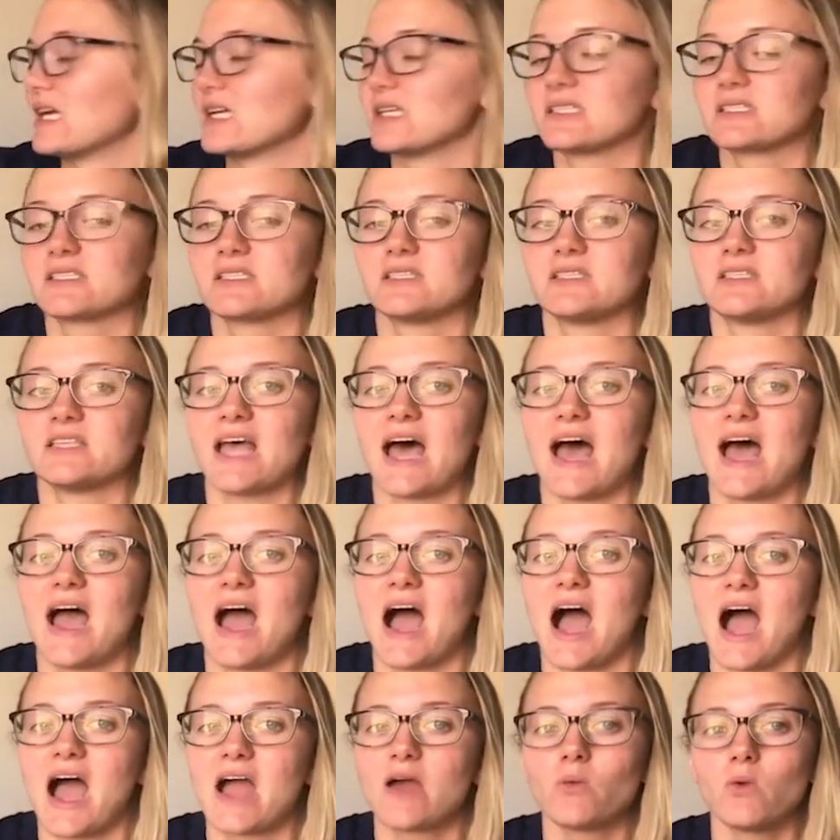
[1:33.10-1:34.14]
things
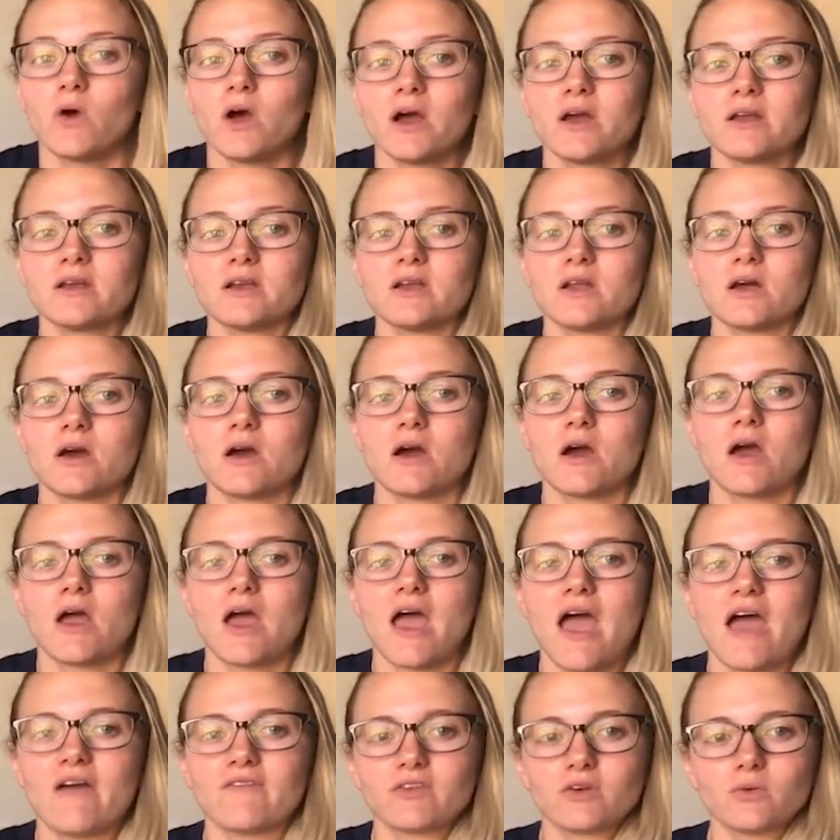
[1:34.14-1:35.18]
that I want
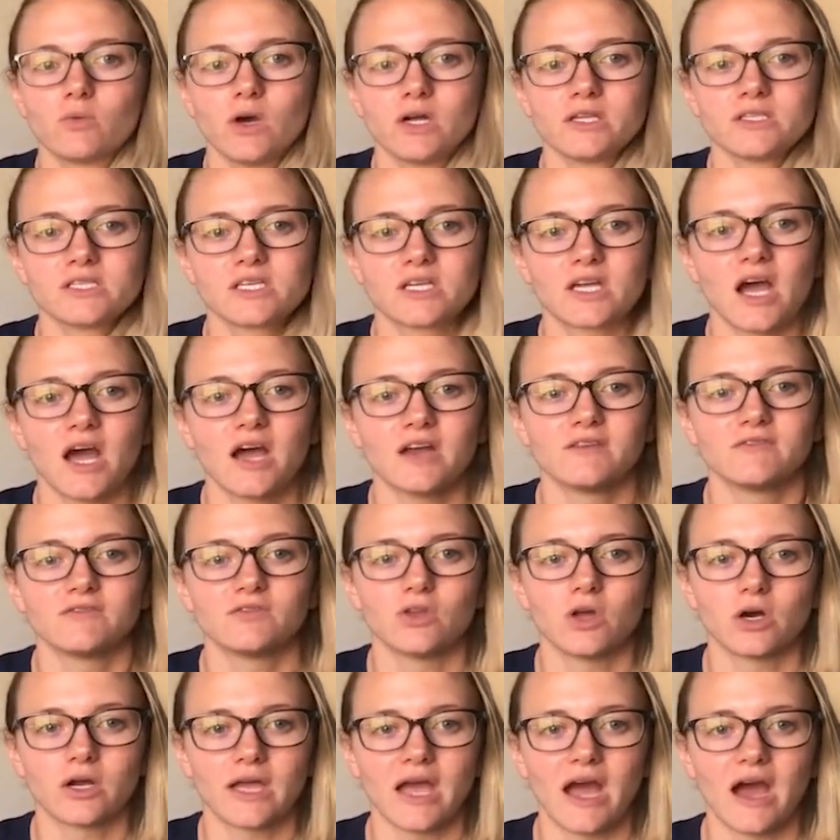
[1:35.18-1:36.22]
everyone to kind of
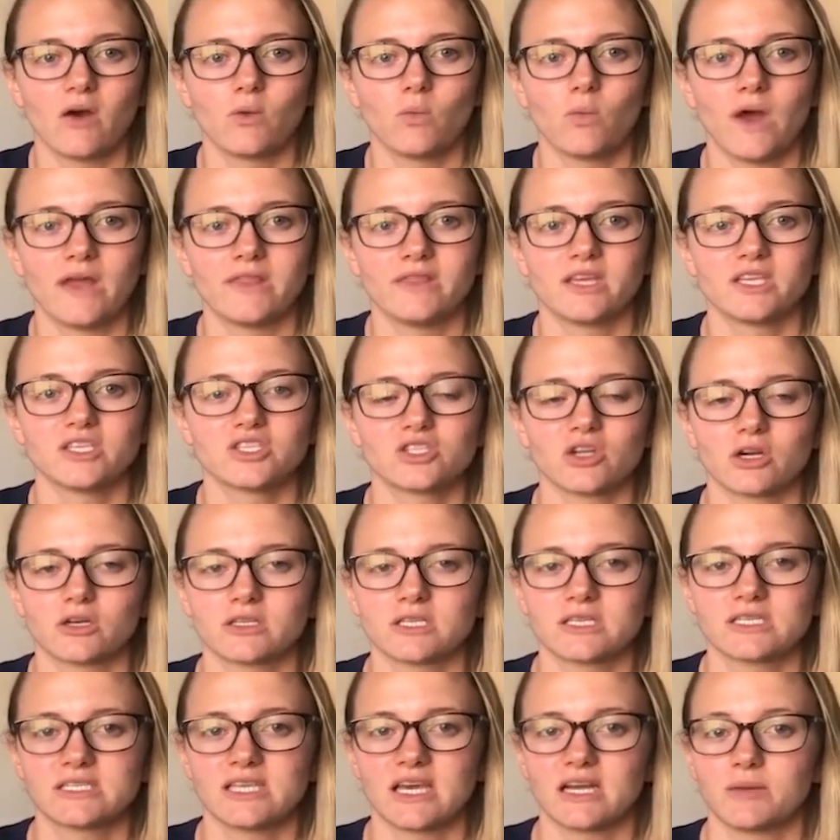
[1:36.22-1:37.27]
look at when they
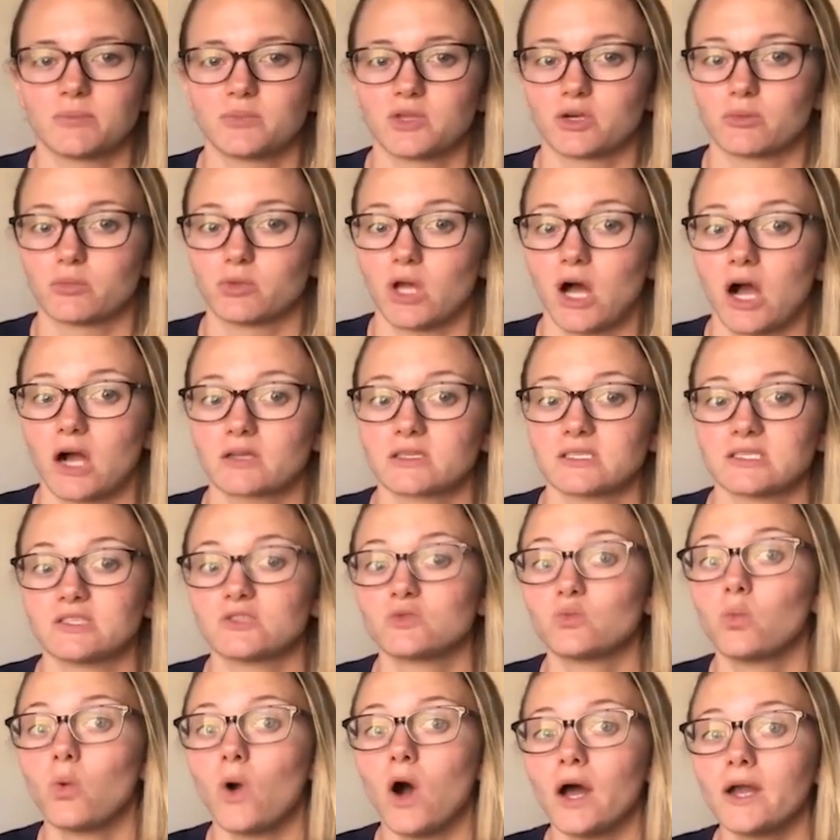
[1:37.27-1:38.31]
start to set up their blocks
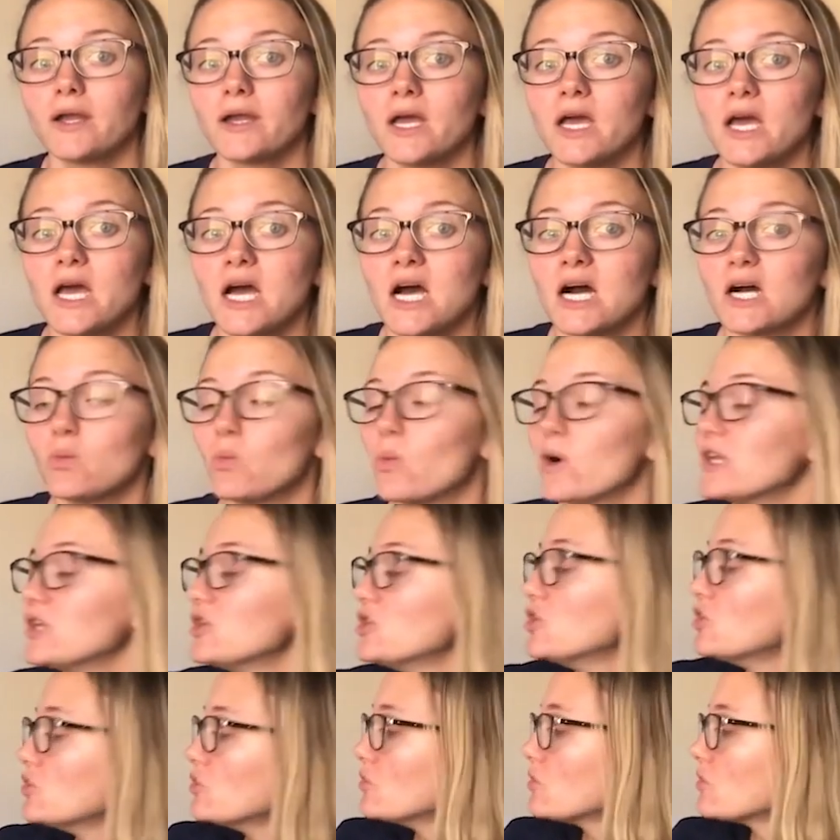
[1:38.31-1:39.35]
is 1,
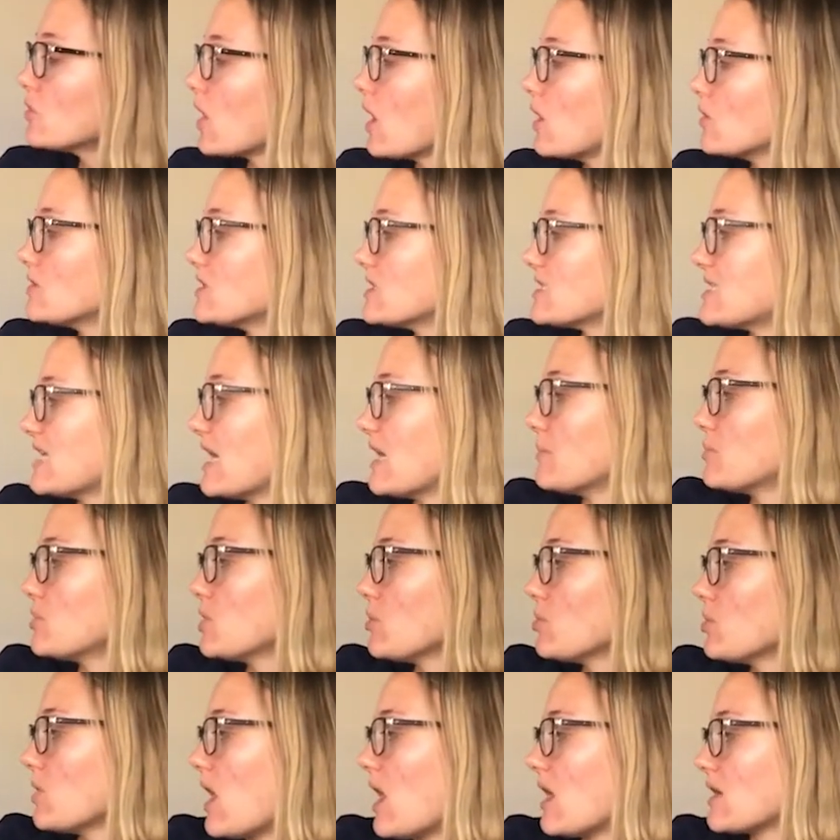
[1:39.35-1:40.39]
when you go to set up
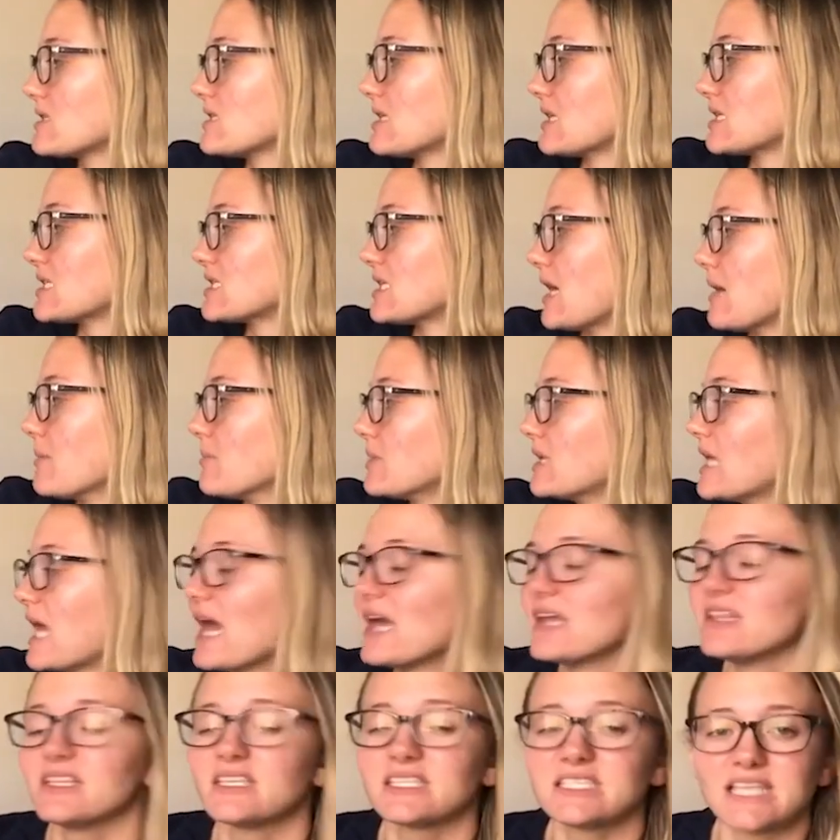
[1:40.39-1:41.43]
your blocks next time,
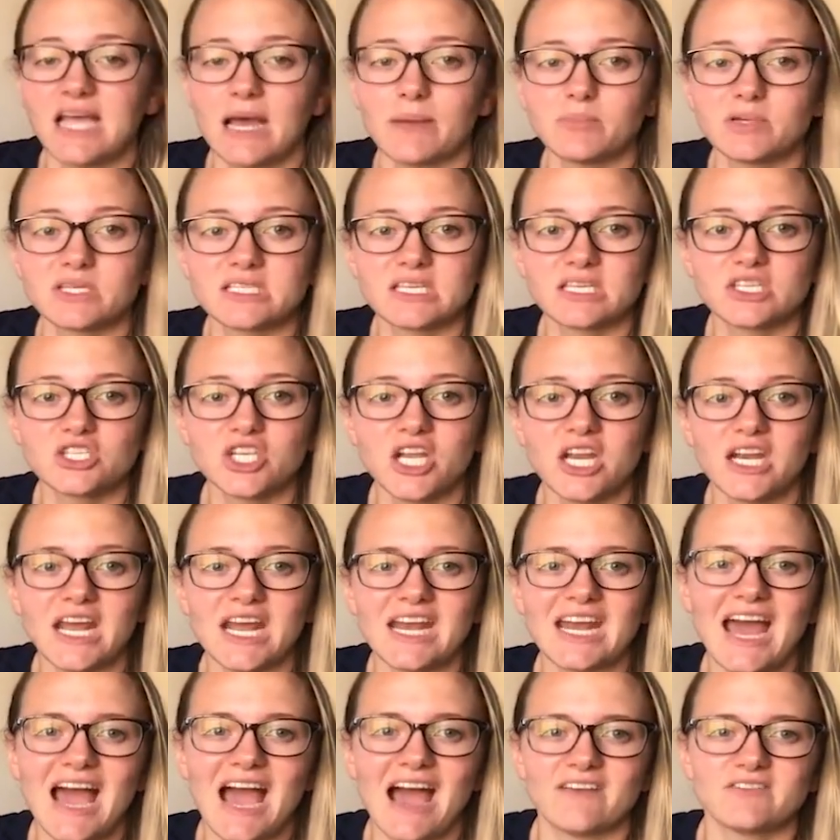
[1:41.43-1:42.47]
get in the set position
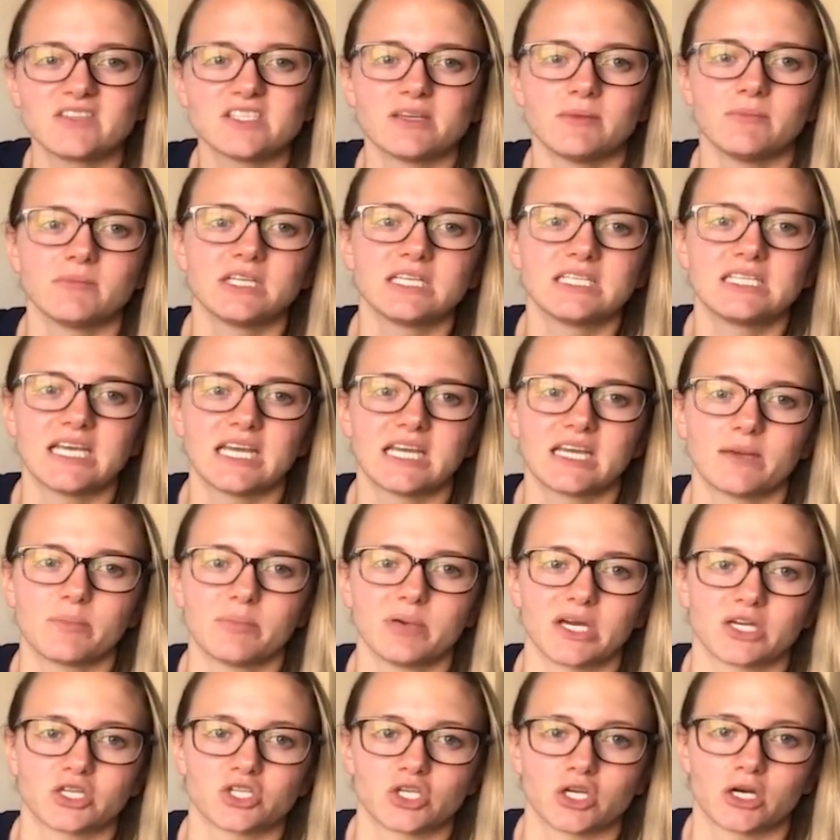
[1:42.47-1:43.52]
and have somebody take a
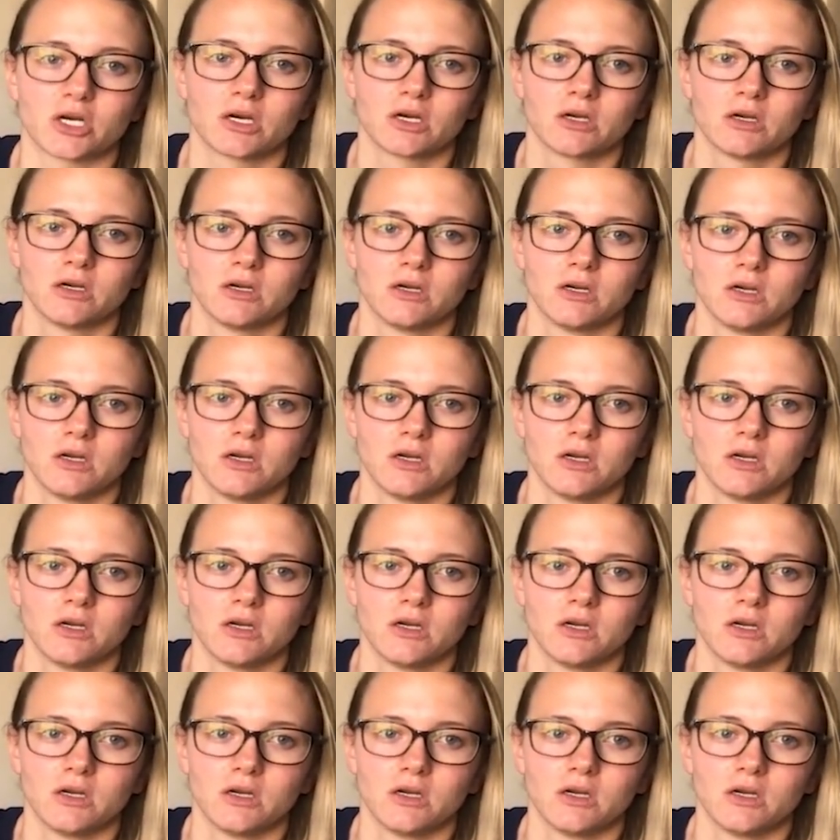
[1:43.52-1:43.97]
picture.